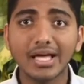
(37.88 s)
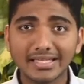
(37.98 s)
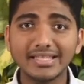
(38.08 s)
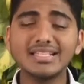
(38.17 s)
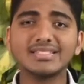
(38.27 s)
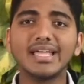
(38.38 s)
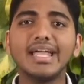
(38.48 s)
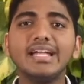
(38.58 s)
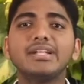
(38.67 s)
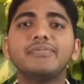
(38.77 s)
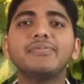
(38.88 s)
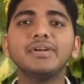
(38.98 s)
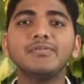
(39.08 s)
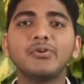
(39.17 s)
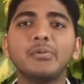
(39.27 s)
These 8
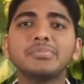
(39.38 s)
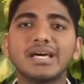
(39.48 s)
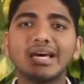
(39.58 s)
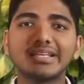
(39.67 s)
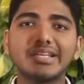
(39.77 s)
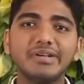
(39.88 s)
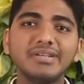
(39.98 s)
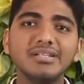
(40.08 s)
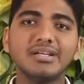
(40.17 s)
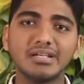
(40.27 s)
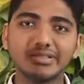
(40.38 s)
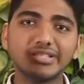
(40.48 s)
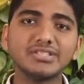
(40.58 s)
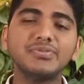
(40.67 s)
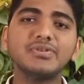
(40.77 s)
different forms are given
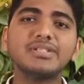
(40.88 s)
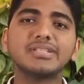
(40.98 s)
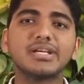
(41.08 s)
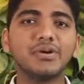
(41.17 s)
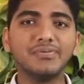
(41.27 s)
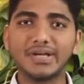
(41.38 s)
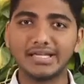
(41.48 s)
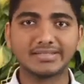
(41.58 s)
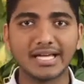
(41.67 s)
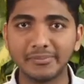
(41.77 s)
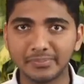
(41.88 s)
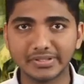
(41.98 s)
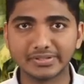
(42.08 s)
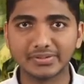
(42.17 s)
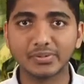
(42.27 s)
just for the sake of
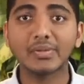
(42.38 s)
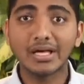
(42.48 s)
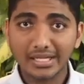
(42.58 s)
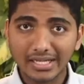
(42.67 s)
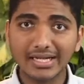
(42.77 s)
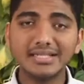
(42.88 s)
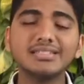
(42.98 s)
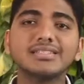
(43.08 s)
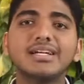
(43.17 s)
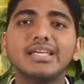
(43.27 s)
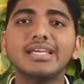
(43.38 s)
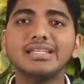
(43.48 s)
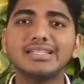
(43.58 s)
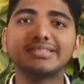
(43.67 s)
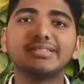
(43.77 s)
examples. Let us
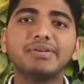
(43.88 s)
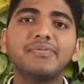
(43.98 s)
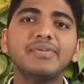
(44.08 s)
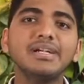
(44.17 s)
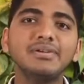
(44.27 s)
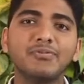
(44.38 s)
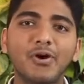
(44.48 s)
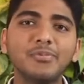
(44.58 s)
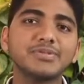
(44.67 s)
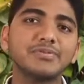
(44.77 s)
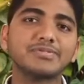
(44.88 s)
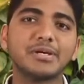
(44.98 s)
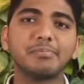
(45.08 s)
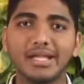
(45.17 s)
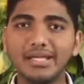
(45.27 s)
study these different forms of
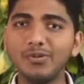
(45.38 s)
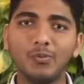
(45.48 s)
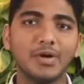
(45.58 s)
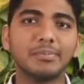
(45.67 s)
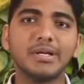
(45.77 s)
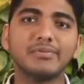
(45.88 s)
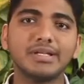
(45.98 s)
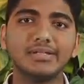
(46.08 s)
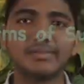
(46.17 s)
supply one by one.